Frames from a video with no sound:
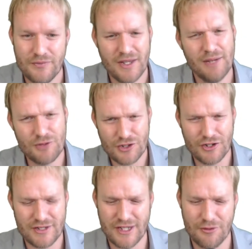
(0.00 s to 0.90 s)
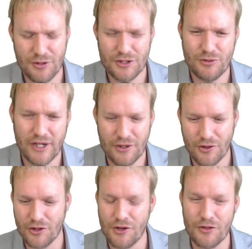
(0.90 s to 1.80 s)
I'm just going to stick with this one and
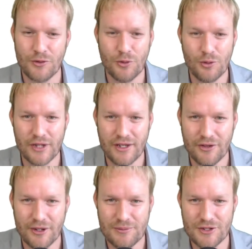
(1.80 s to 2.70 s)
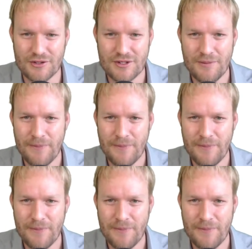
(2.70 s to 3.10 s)
not go through all the other options.